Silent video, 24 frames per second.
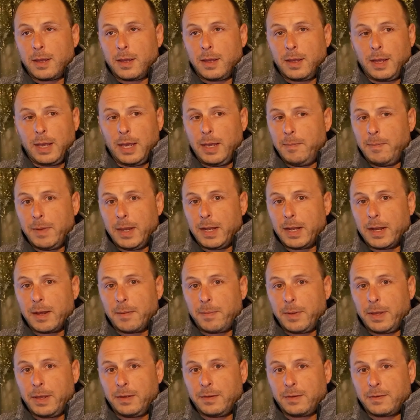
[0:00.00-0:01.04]
he may not
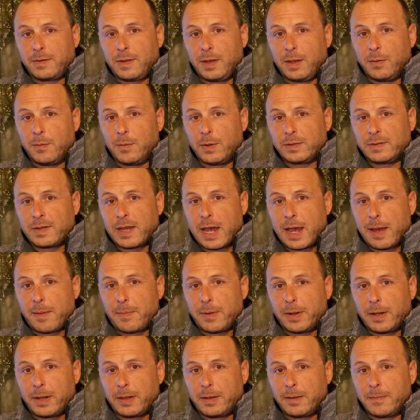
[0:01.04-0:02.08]
be seeing what's
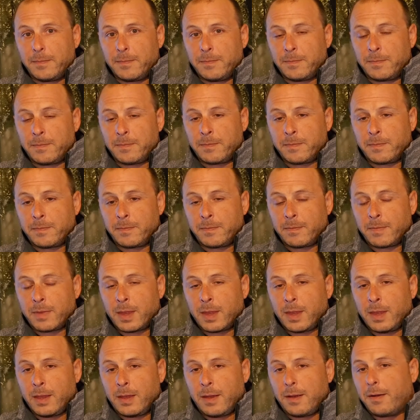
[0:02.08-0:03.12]
happening.
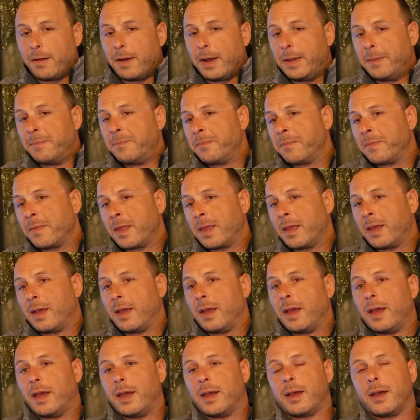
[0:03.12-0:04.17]
All right.
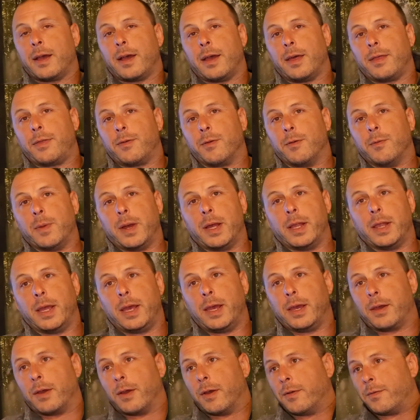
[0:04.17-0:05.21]
I throw my
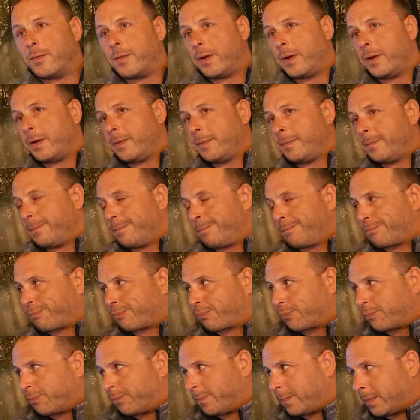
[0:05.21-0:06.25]
leg over,
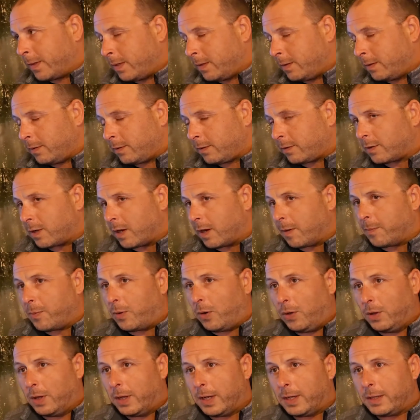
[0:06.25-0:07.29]
start
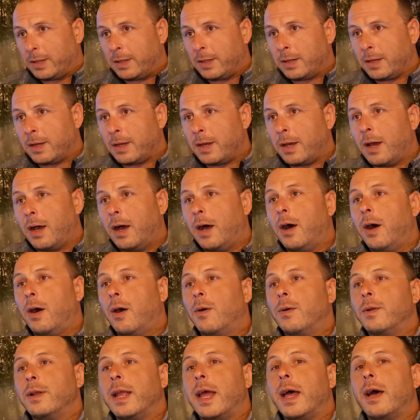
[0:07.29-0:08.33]
pulling.
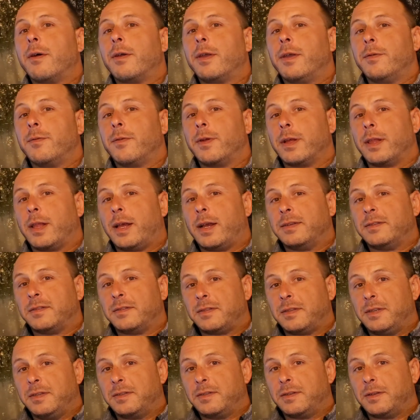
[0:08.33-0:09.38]
Oh, now he realizes
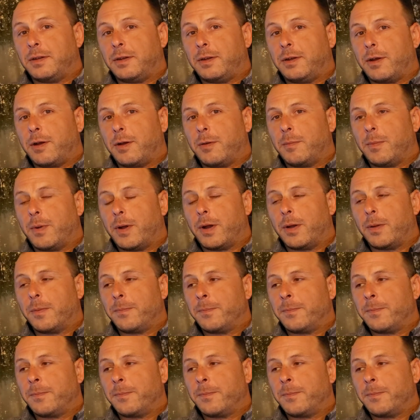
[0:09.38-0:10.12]
he's in an armbar.